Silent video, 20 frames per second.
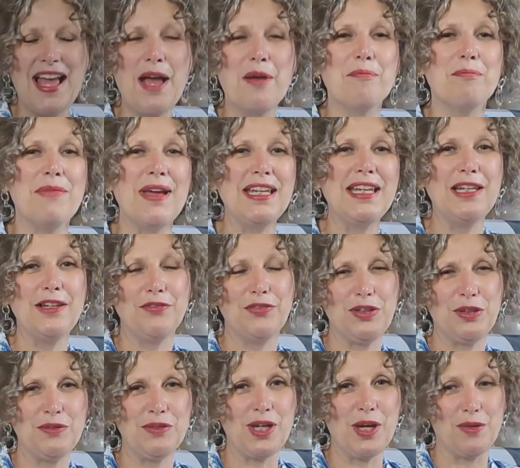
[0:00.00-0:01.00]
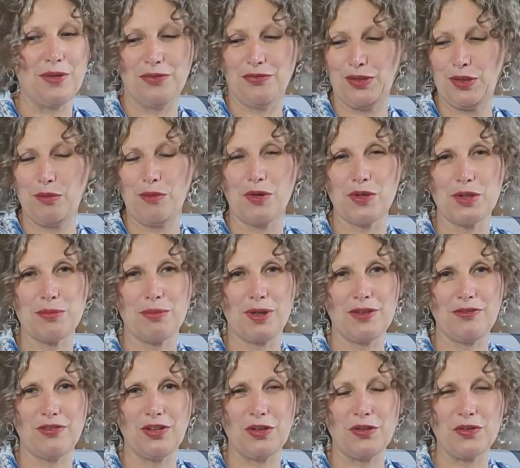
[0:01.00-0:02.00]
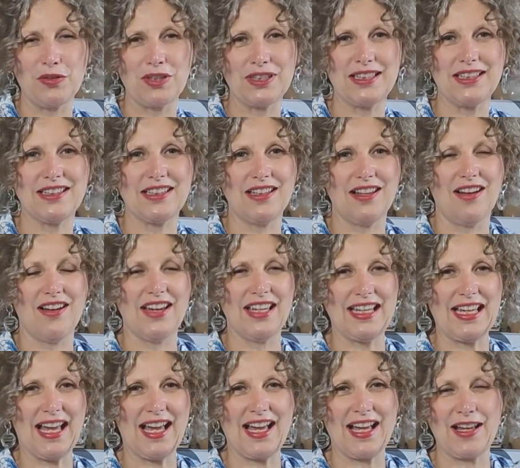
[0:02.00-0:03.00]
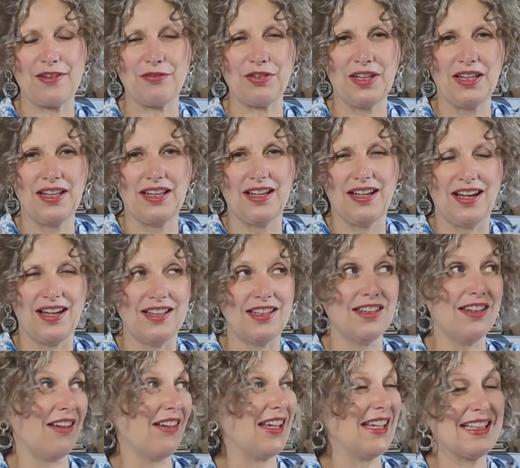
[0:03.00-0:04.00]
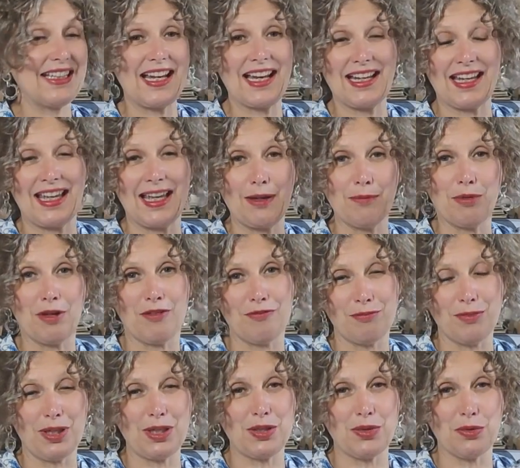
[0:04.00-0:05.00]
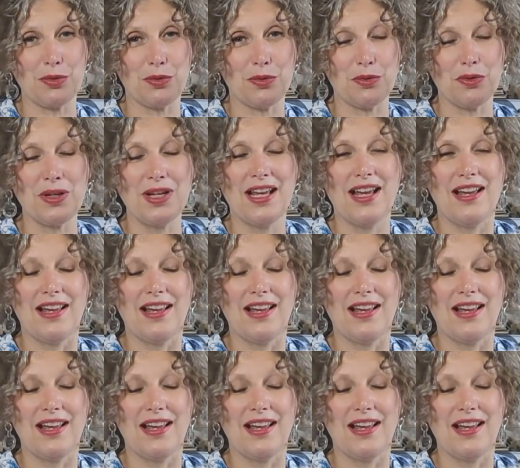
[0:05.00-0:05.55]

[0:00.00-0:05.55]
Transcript: Many of you know, if you watch my vlogs, that I have a light hanging above my door.